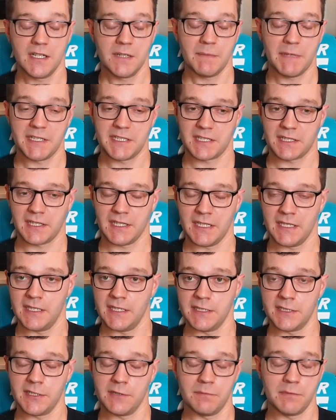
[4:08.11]
basically
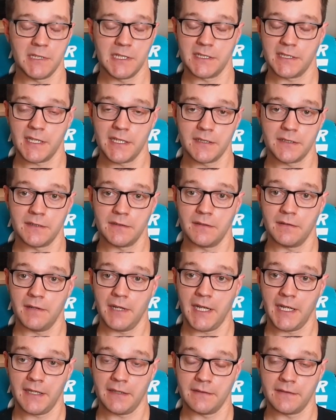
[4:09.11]
the Super Nintendo
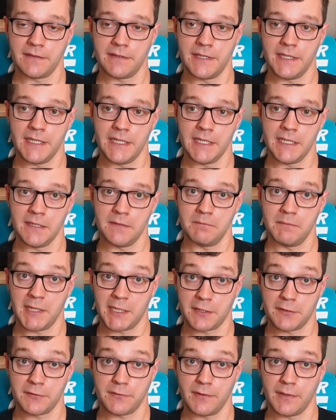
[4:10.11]
and the
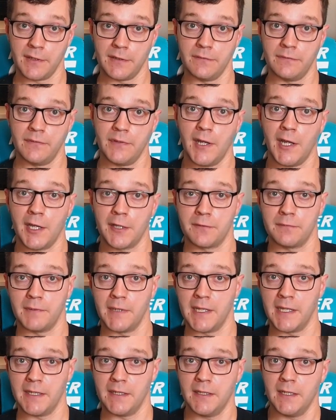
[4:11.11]
Mega Drive
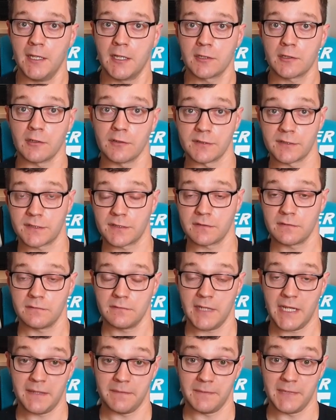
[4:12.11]
hardware
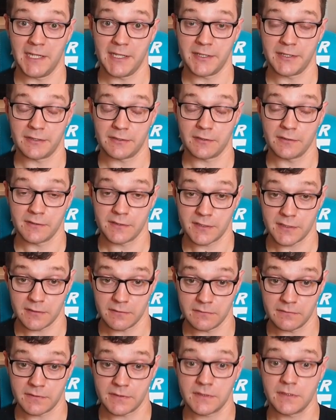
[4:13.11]
emulation
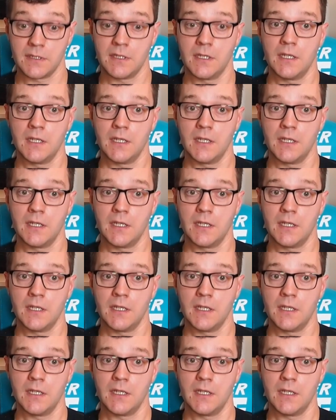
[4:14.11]
consoles.